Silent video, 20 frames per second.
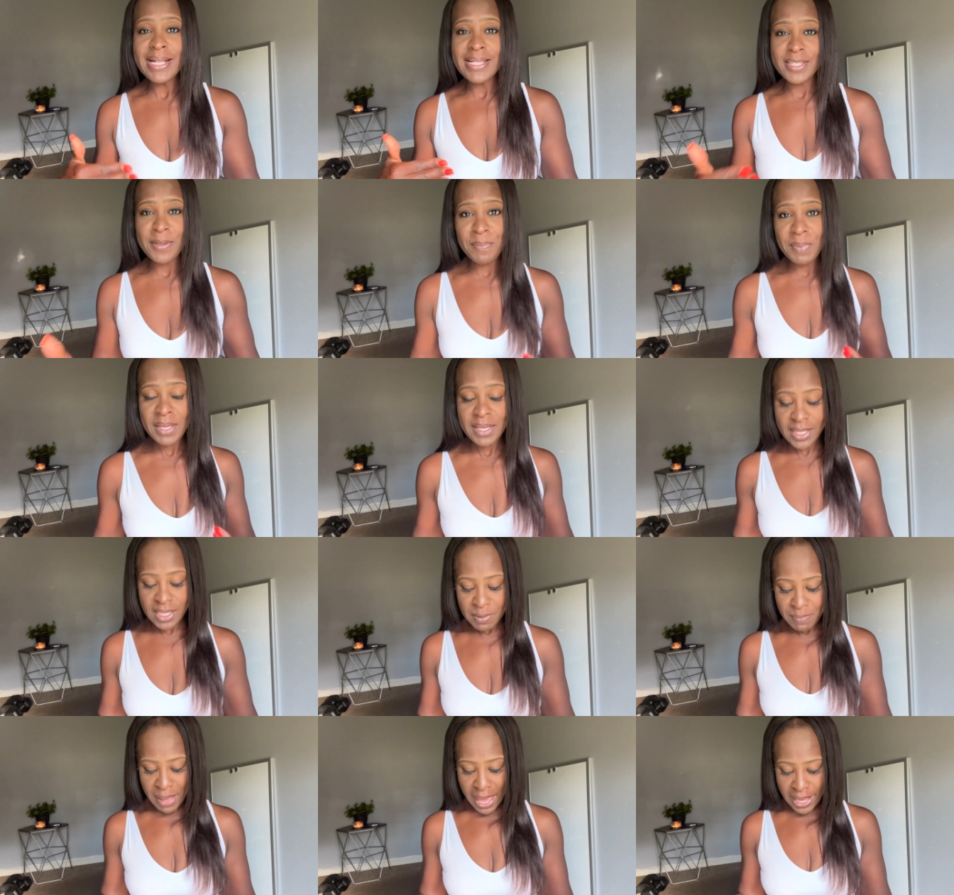to
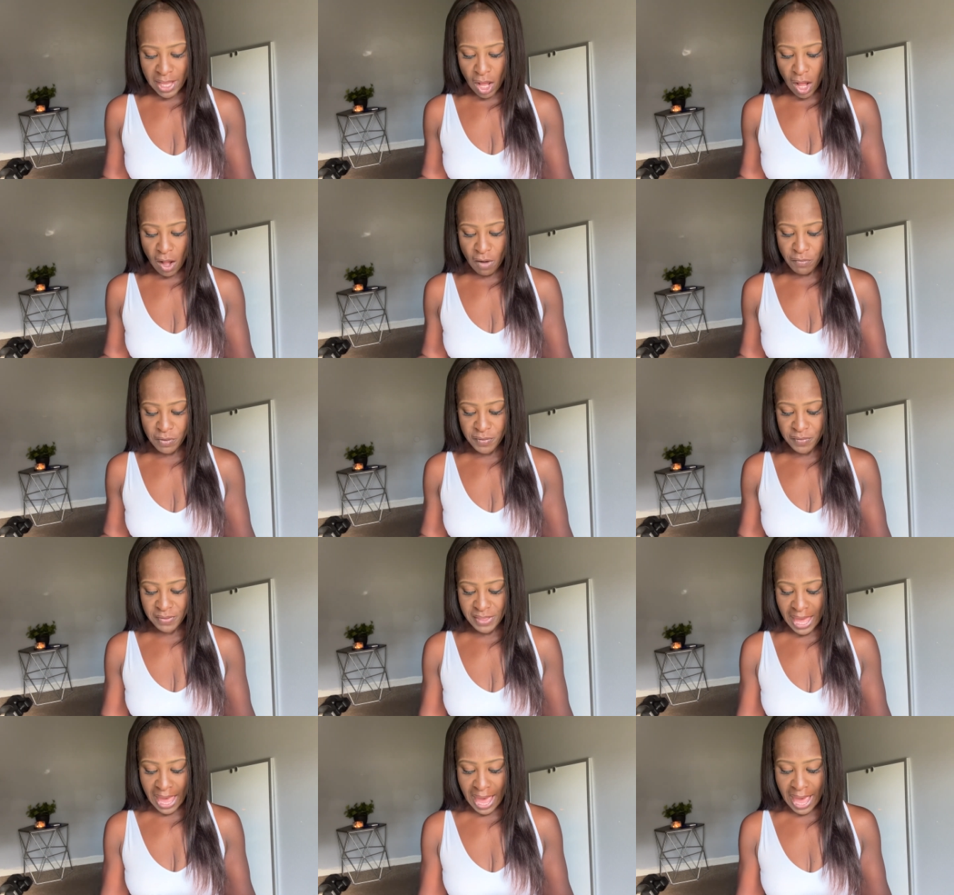piggyback off
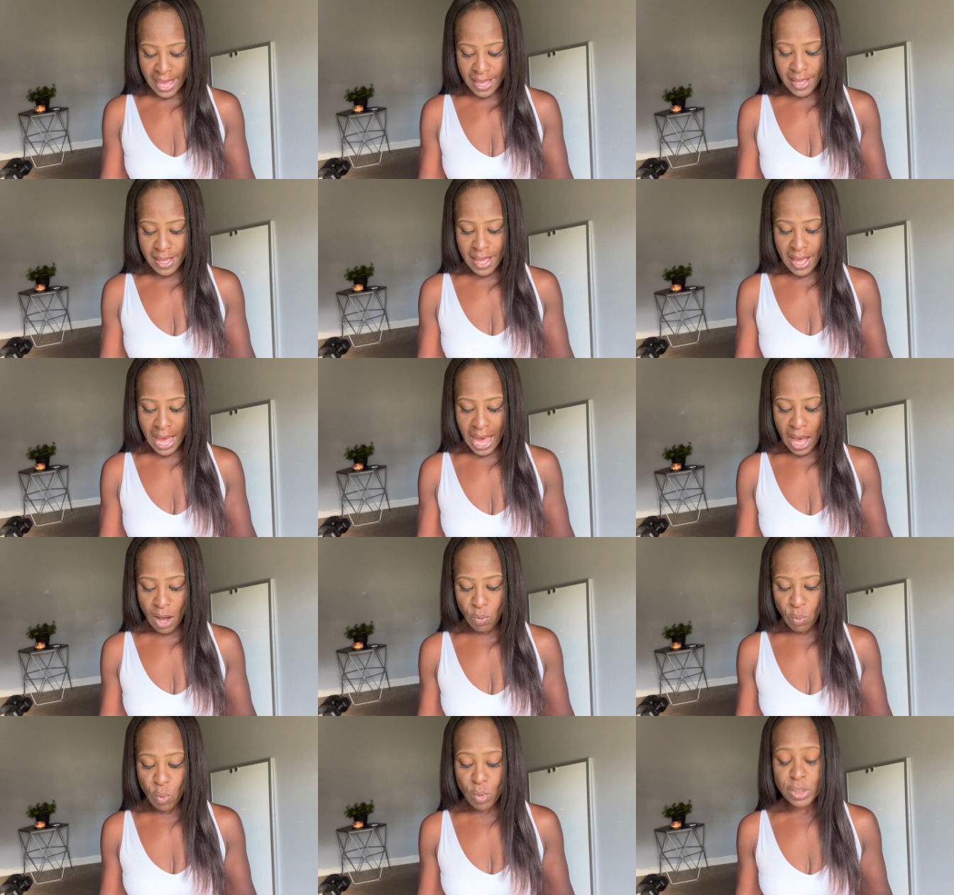of that,
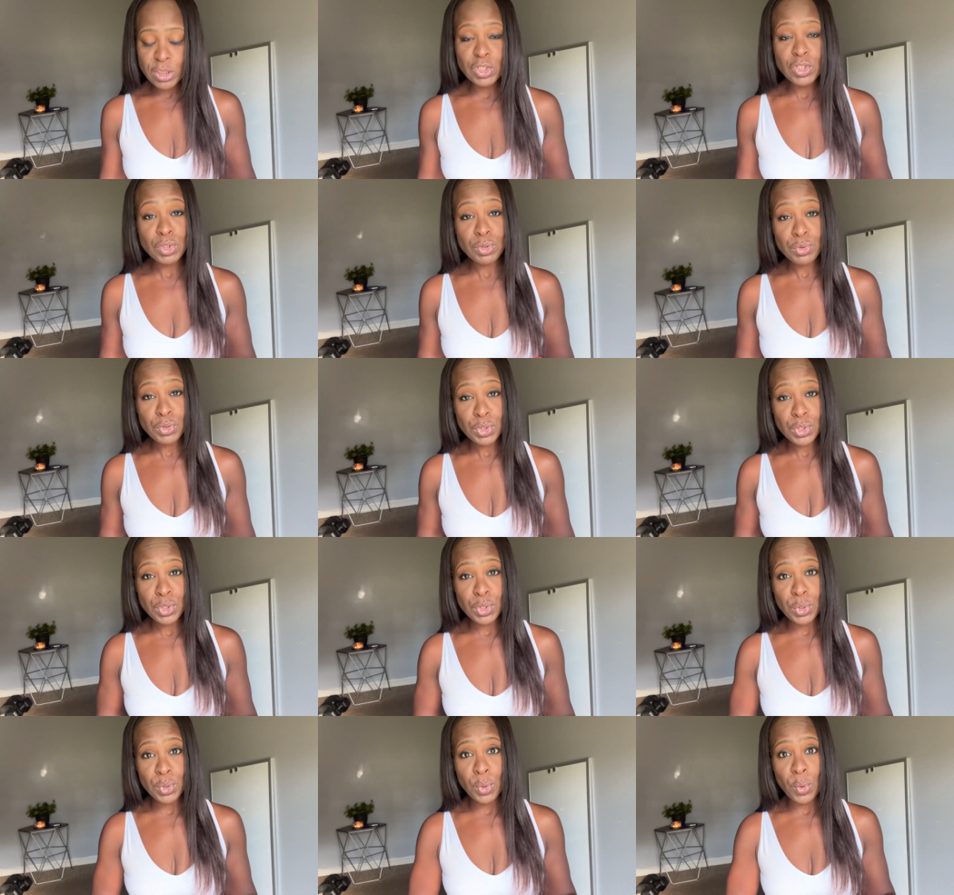I want you
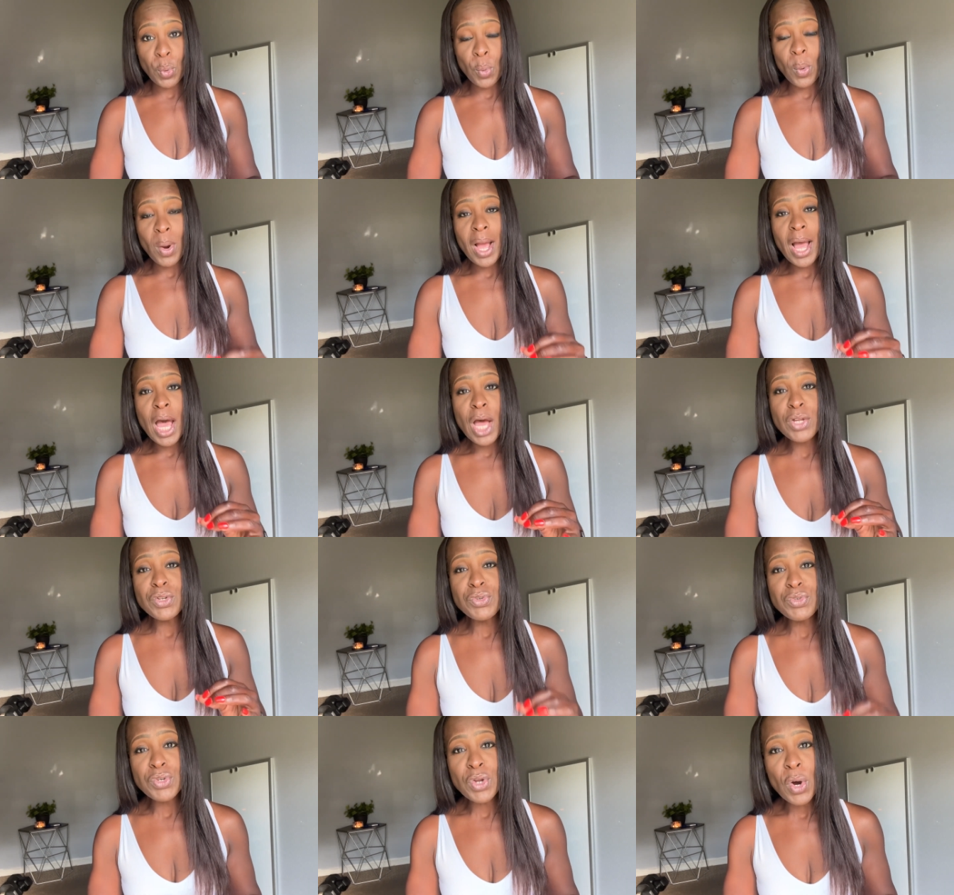to
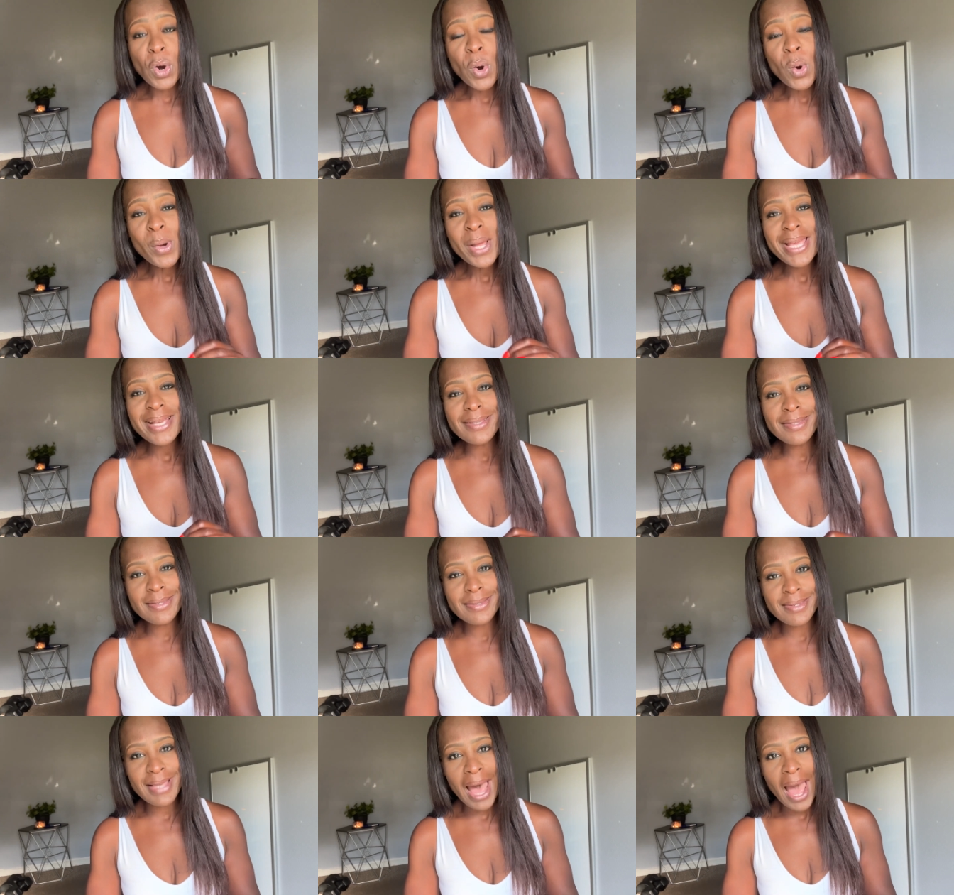know
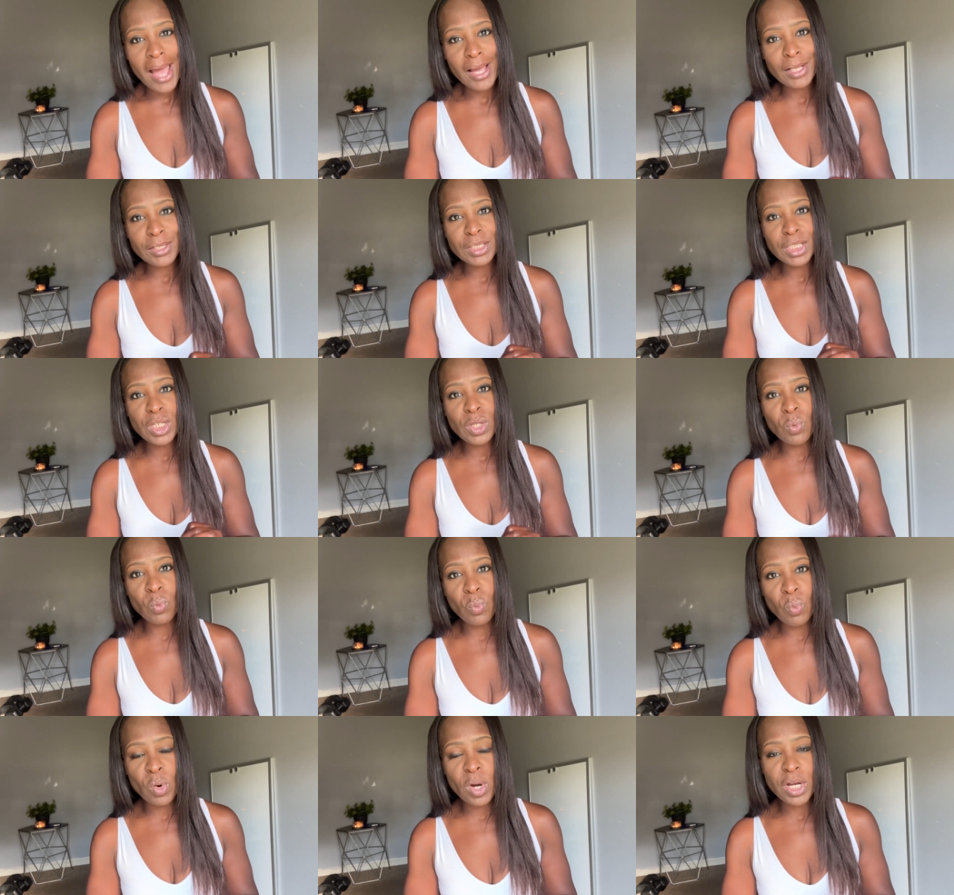exactly
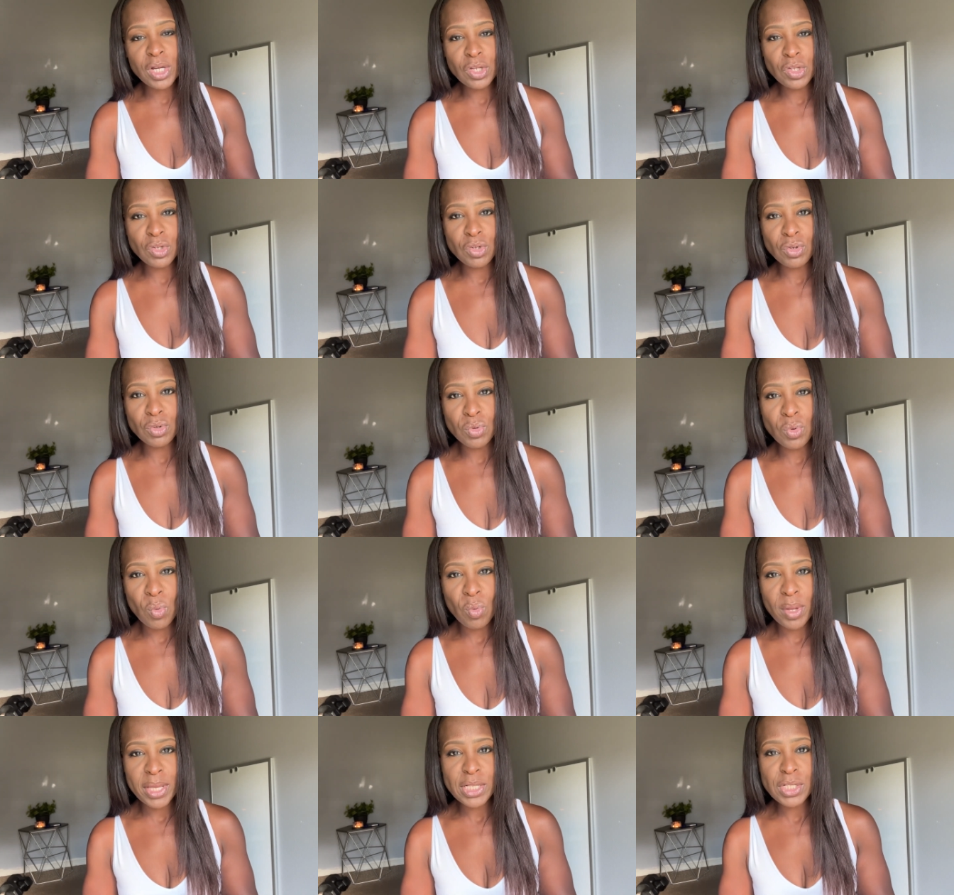what you're
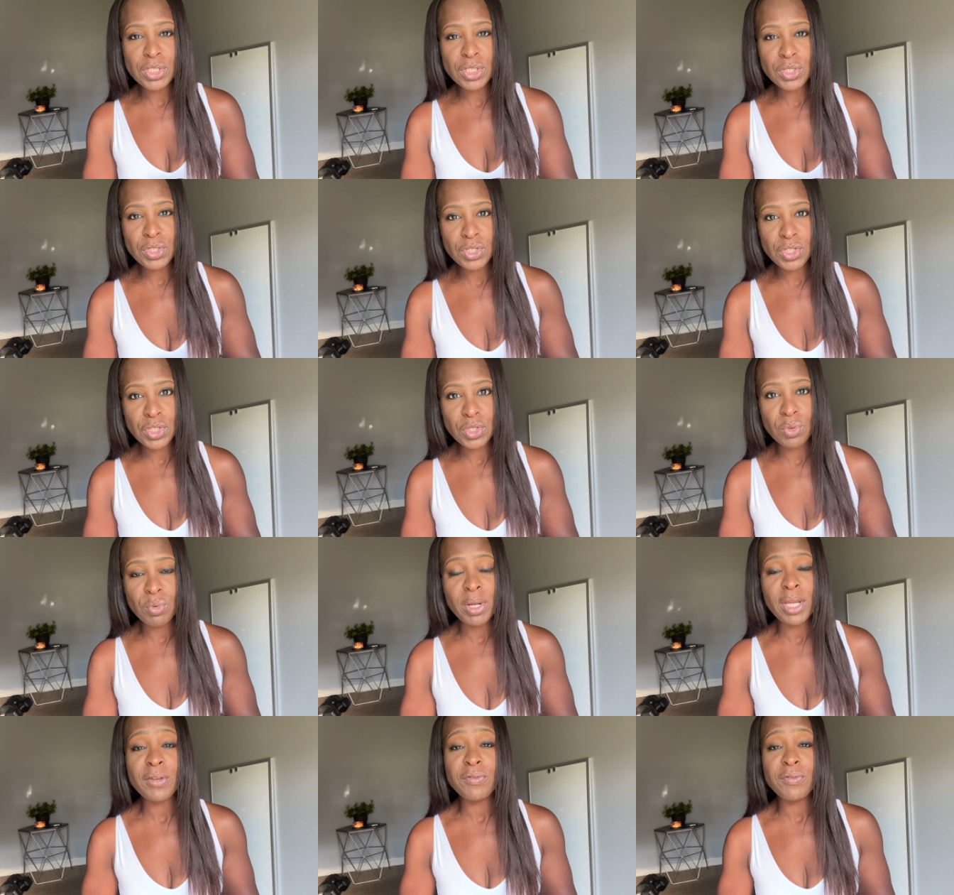going to do.